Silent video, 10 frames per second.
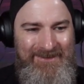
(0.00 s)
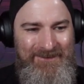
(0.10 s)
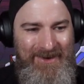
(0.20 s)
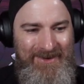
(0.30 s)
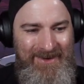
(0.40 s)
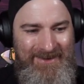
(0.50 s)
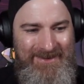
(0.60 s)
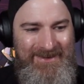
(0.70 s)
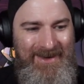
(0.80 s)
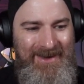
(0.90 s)
Very
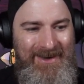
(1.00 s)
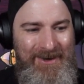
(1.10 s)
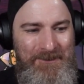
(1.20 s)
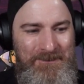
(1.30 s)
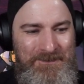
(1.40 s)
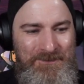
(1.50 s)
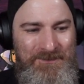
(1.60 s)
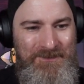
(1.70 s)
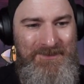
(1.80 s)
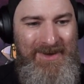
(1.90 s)
nice.
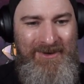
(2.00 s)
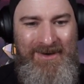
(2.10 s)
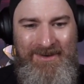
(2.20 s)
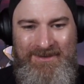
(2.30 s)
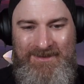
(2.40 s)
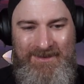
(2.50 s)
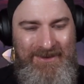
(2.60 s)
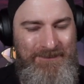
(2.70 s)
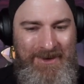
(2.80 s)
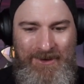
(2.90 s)
All right,
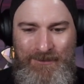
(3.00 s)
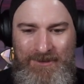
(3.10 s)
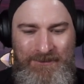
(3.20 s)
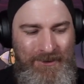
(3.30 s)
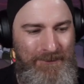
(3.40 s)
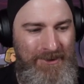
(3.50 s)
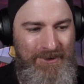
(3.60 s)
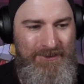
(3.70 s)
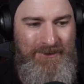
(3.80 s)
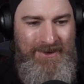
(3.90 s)
let's make a run for it. We'll
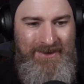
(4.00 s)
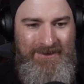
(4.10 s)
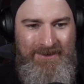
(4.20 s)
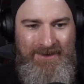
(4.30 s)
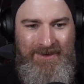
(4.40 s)
go straight into the